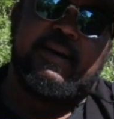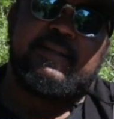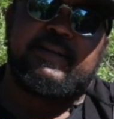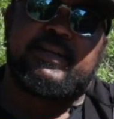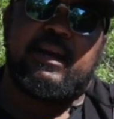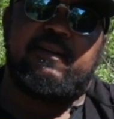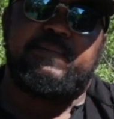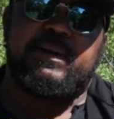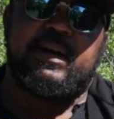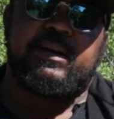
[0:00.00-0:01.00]
and the tail
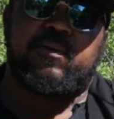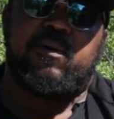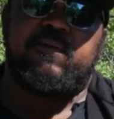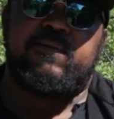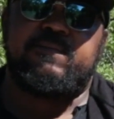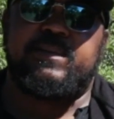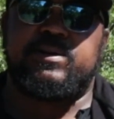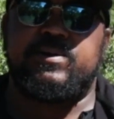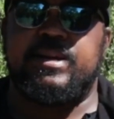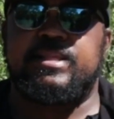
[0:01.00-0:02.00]
have been cut off,
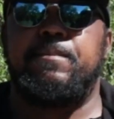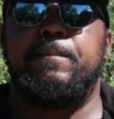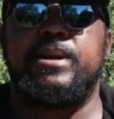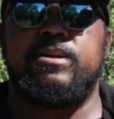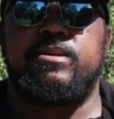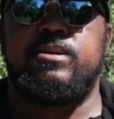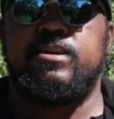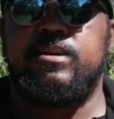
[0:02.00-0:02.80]
but you get the middle,